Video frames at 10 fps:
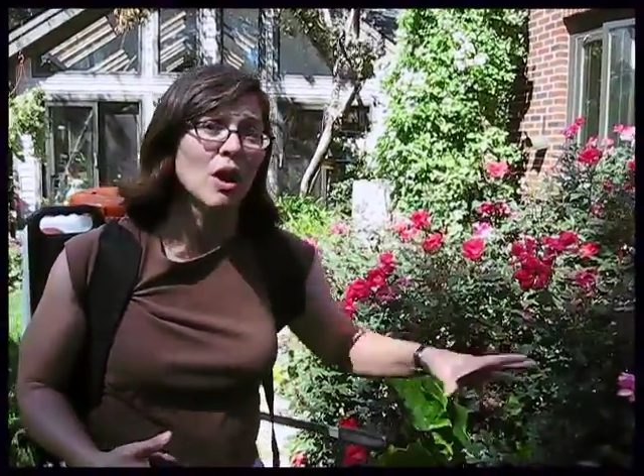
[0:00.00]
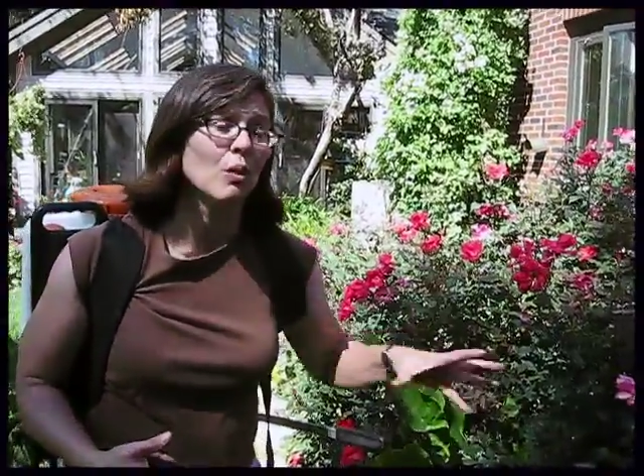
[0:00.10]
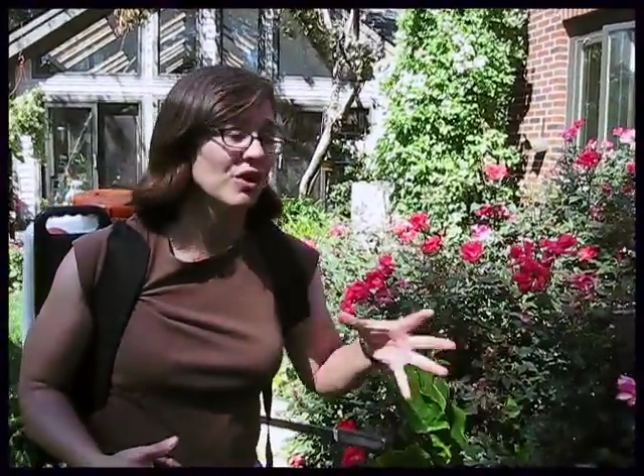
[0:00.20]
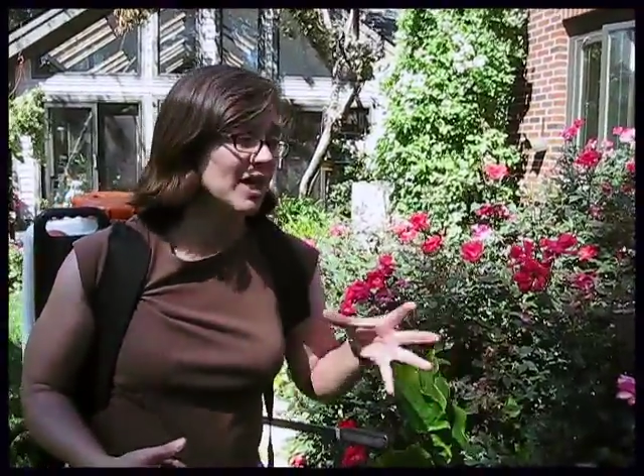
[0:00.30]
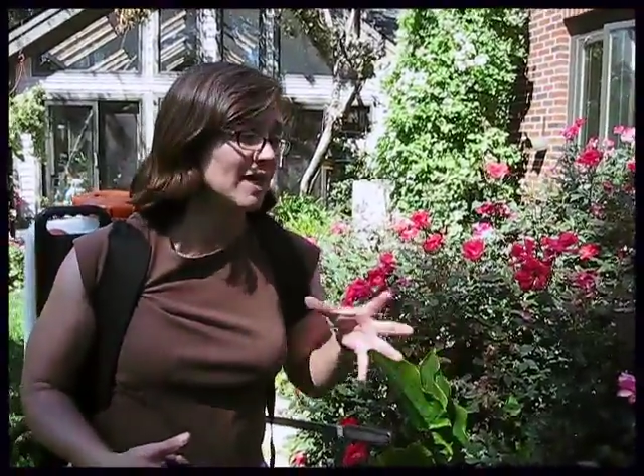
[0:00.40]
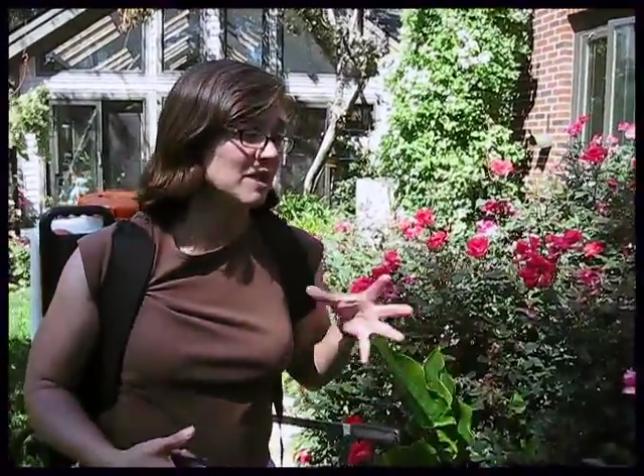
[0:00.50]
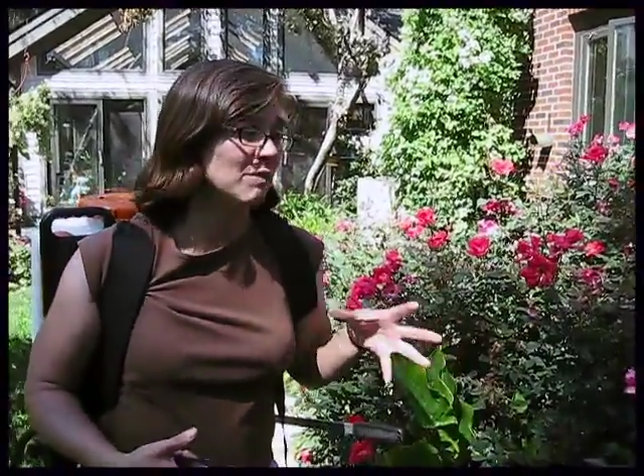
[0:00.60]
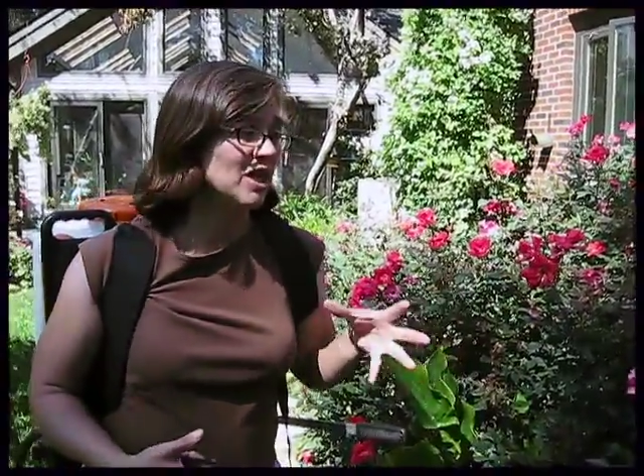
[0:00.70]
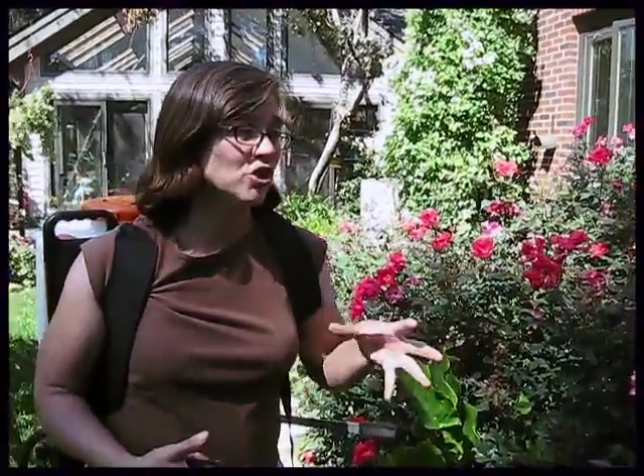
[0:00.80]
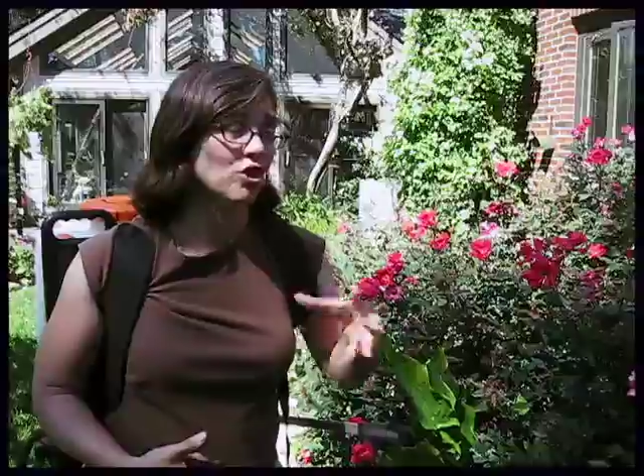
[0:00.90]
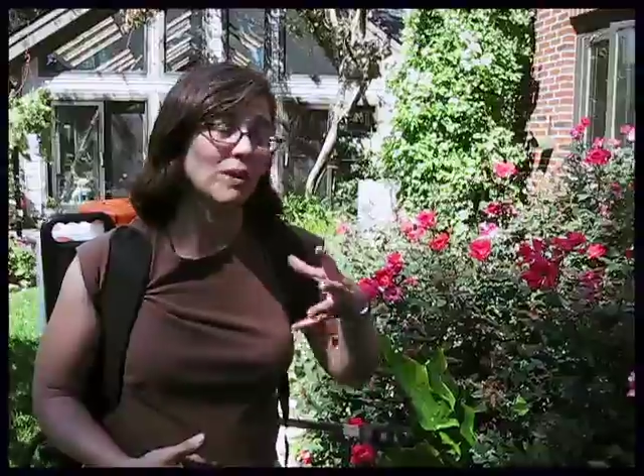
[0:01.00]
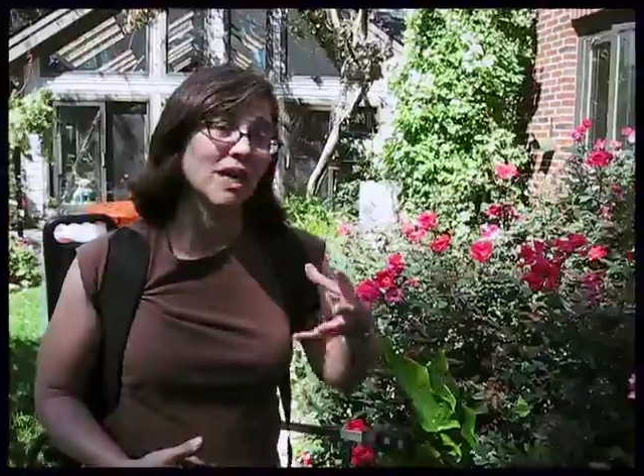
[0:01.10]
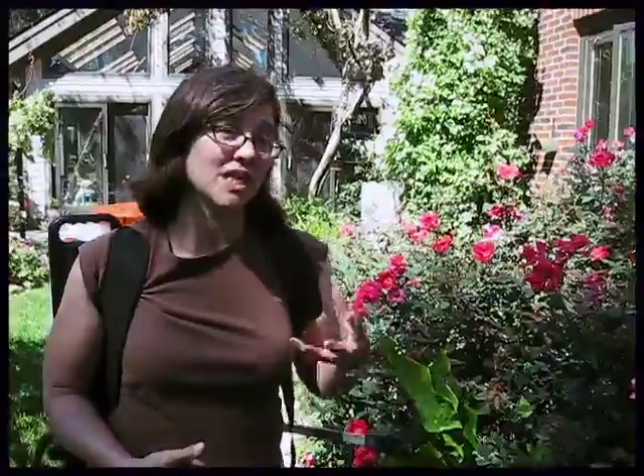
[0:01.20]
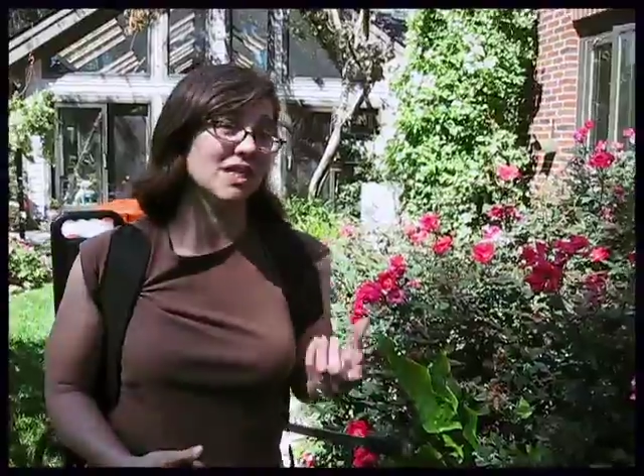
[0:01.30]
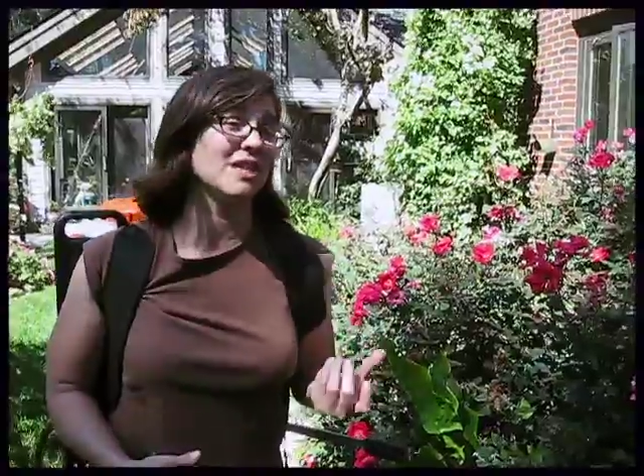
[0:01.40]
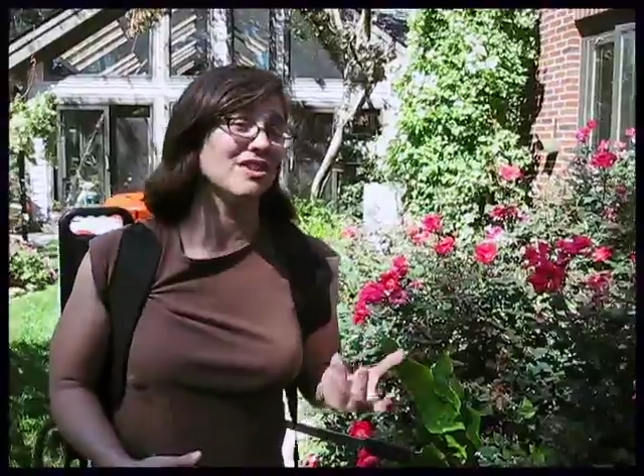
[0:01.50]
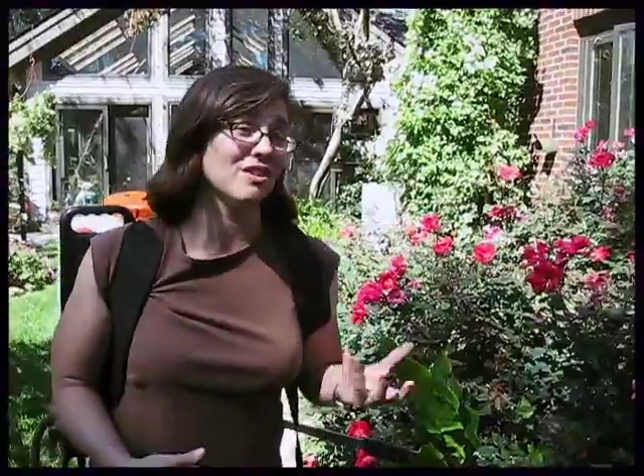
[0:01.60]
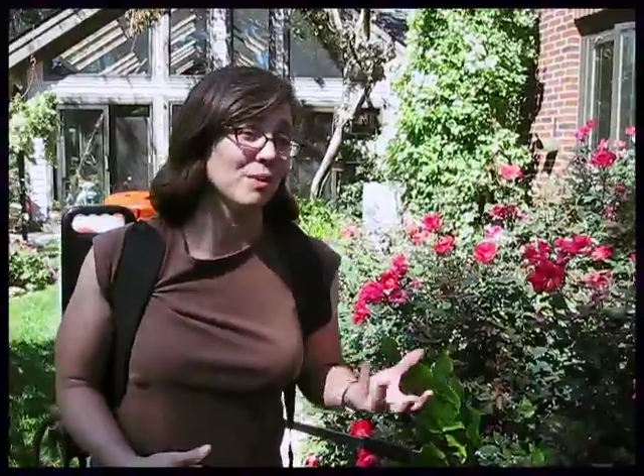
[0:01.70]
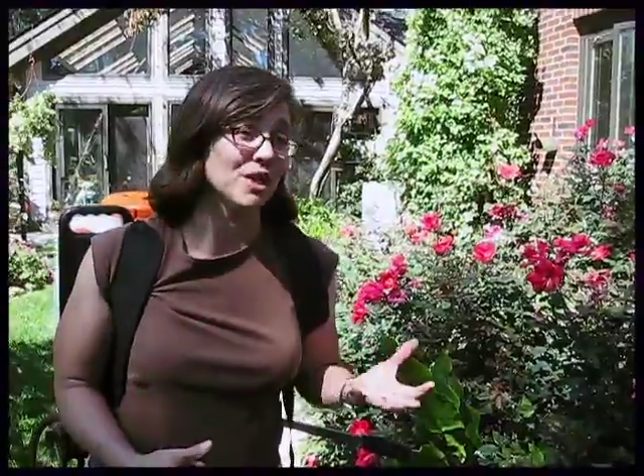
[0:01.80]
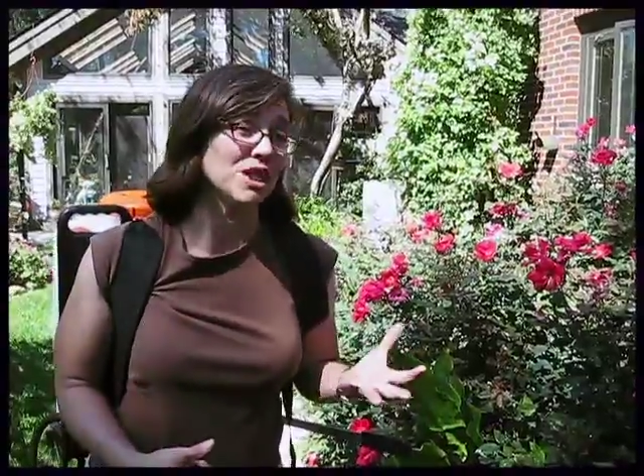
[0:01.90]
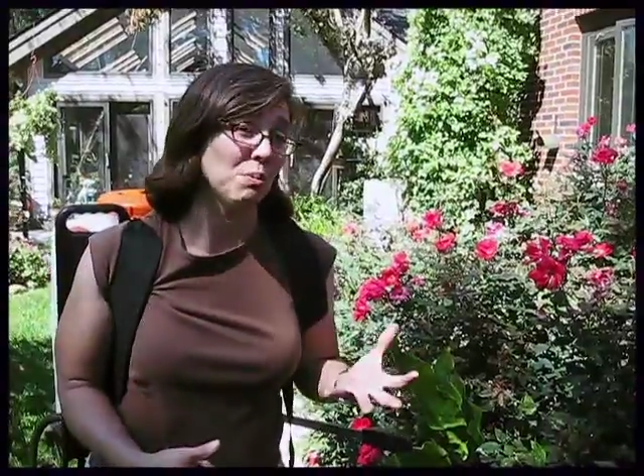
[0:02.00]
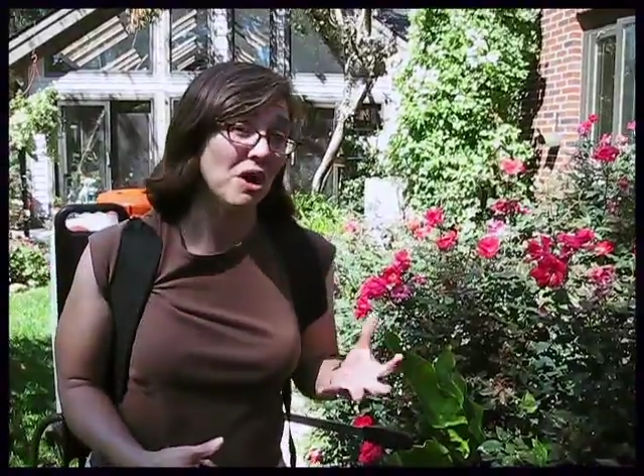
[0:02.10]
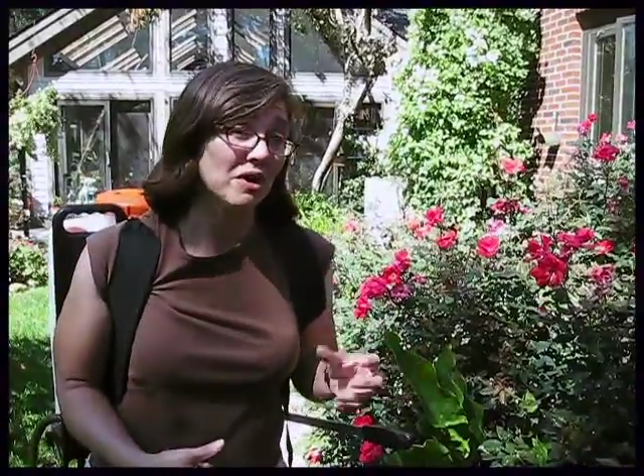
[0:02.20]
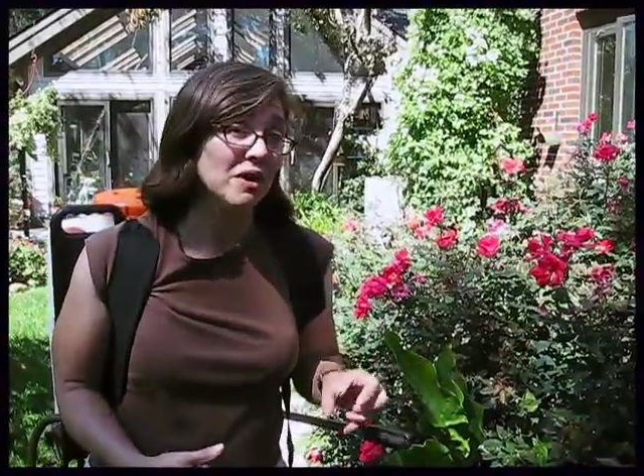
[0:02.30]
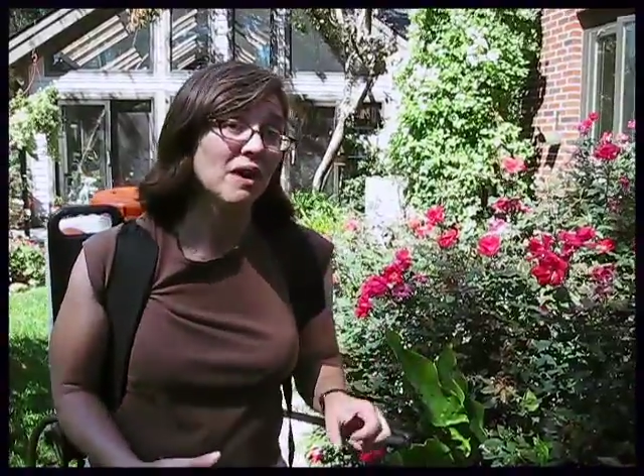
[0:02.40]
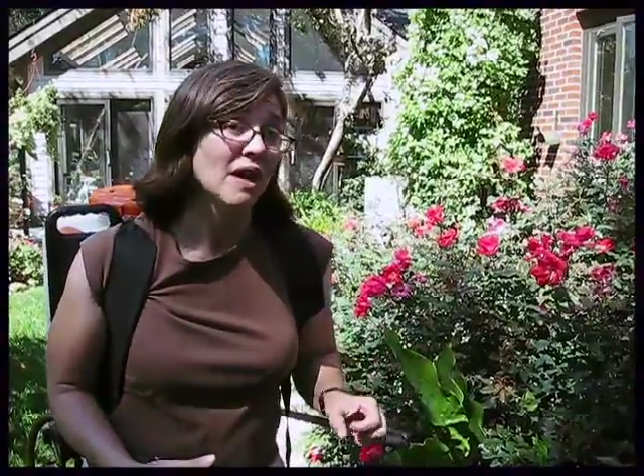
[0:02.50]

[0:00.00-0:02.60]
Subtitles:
with that to make sure, because the deer are pretty smart